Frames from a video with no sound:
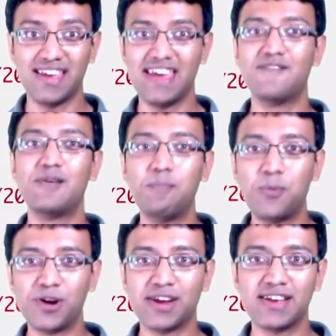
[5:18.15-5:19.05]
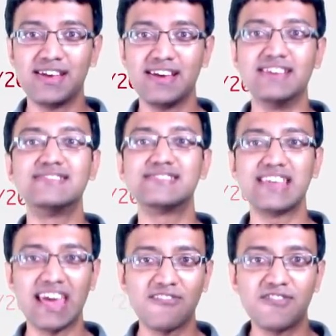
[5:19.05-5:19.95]
Even put is
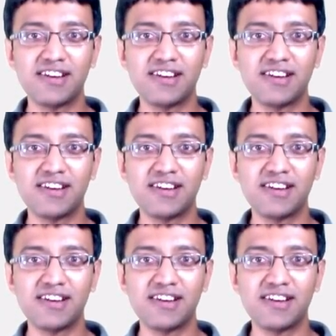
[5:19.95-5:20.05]
safe